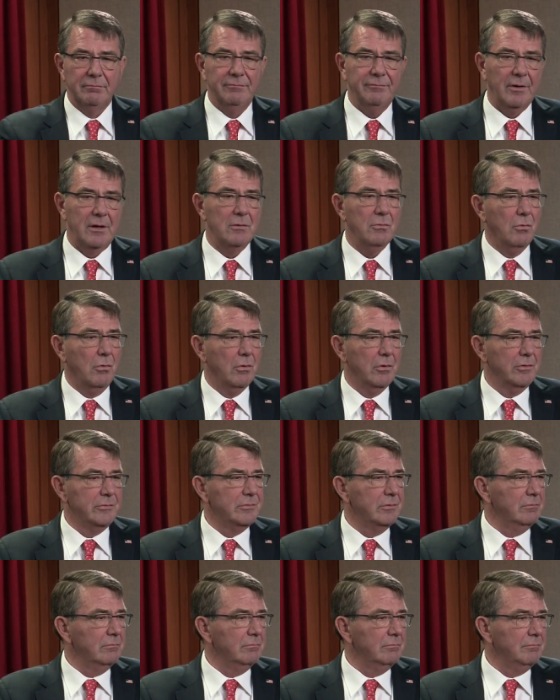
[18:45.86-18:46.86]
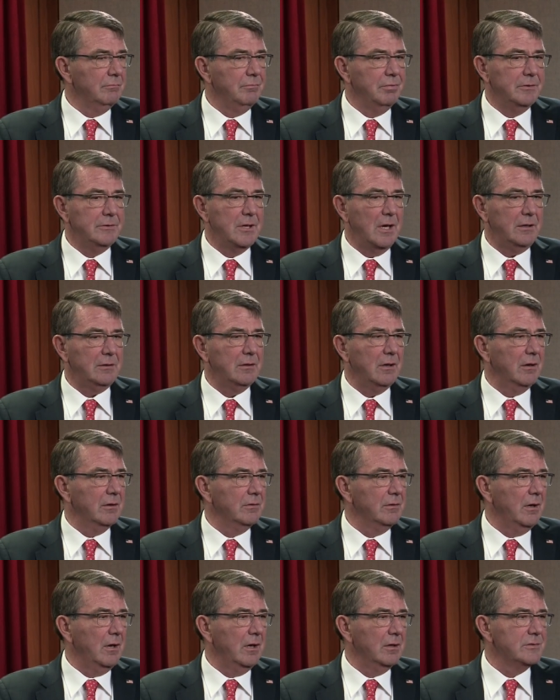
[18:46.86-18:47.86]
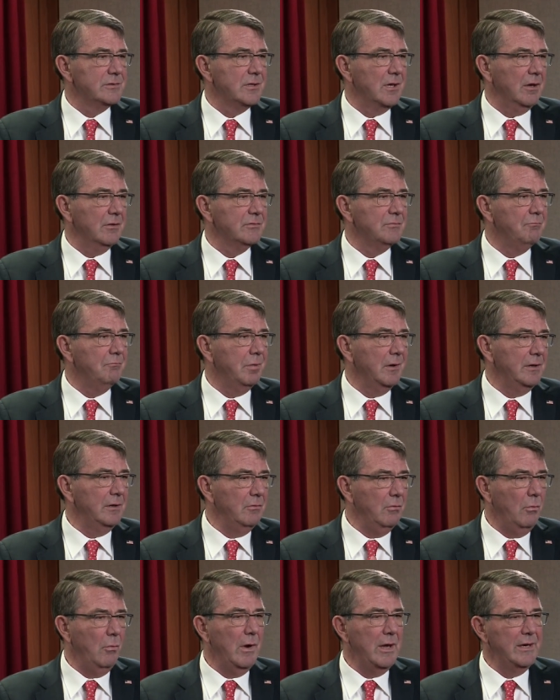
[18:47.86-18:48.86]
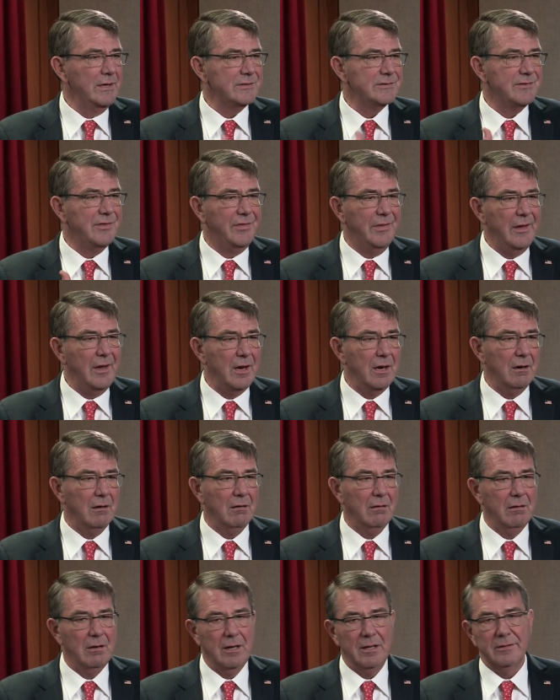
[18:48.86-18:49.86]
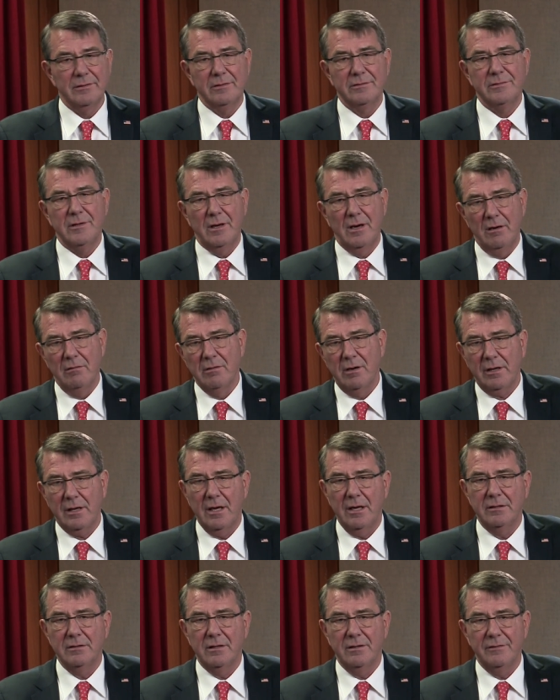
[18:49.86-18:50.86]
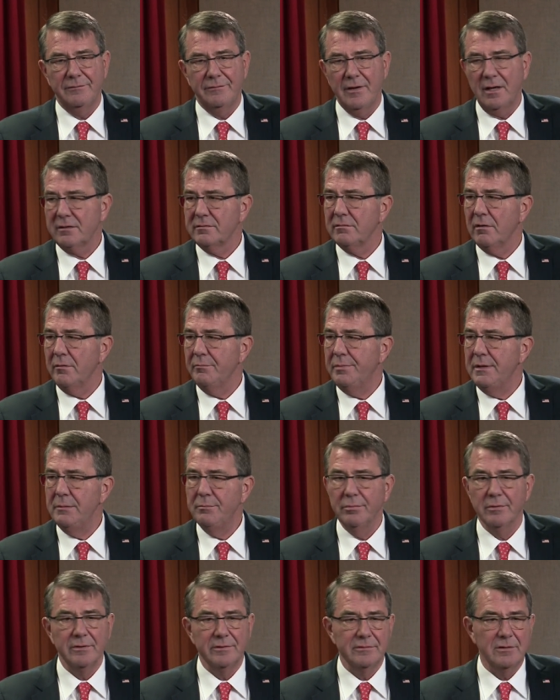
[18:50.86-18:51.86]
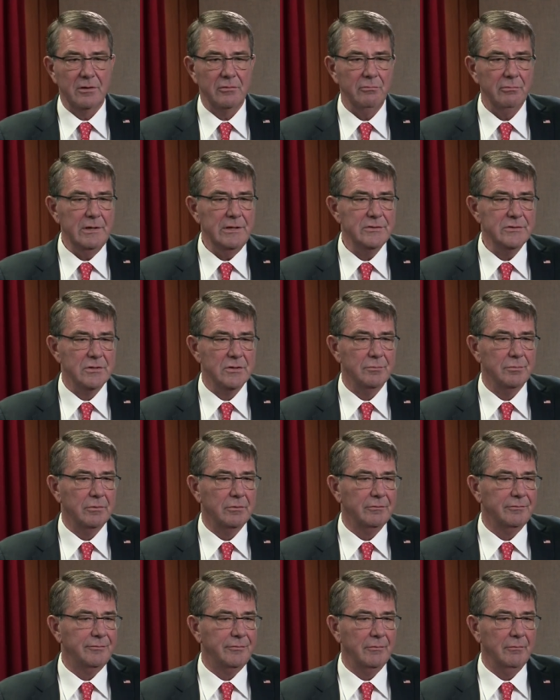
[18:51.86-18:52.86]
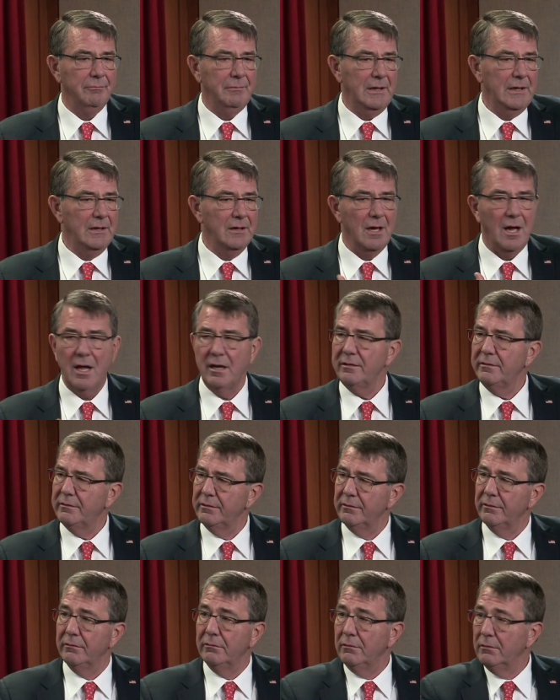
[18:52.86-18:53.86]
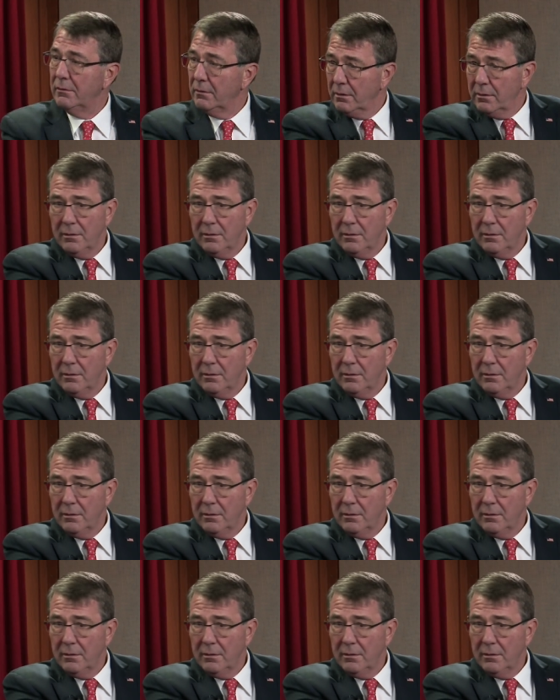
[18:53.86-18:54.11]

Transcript: fight wars and protect our, ourselves. But when it's there and there's a hurricane that affects our people, it is unreasonable for me not to